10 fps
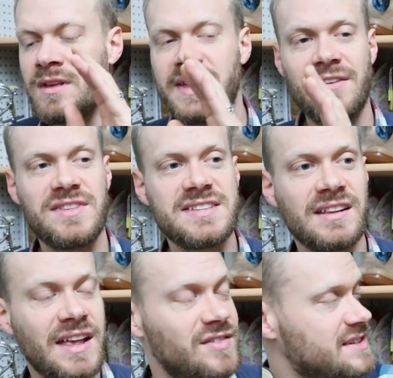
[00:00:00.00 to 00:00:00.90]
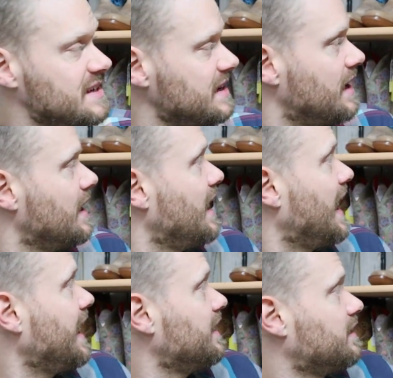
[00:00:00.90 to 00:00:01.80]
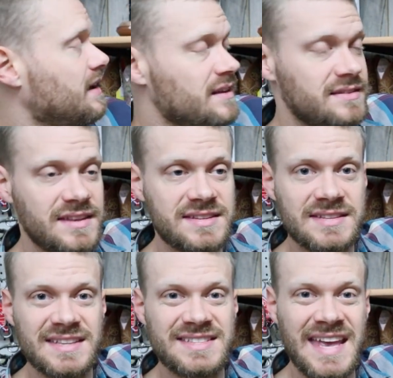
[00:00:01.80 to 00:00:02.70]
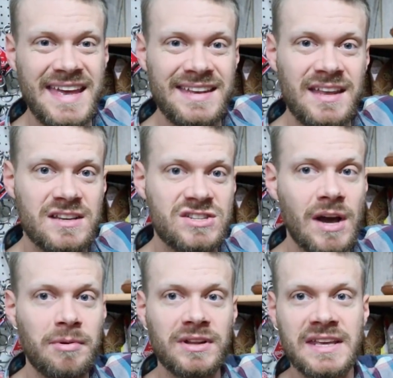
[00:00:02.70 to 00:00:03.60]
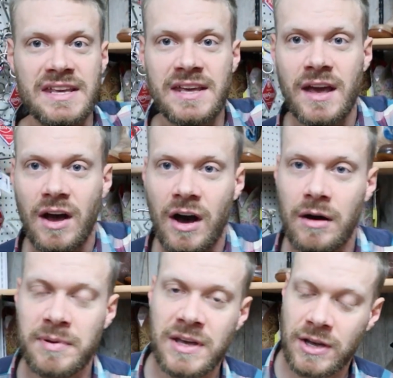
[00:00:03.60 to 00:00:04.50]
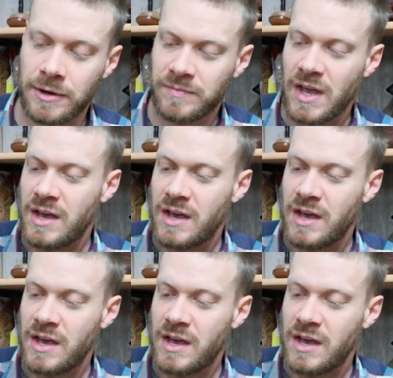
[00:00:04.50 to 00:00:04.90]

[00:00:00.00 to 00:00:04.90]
They have this eleven D and this ten double E up here.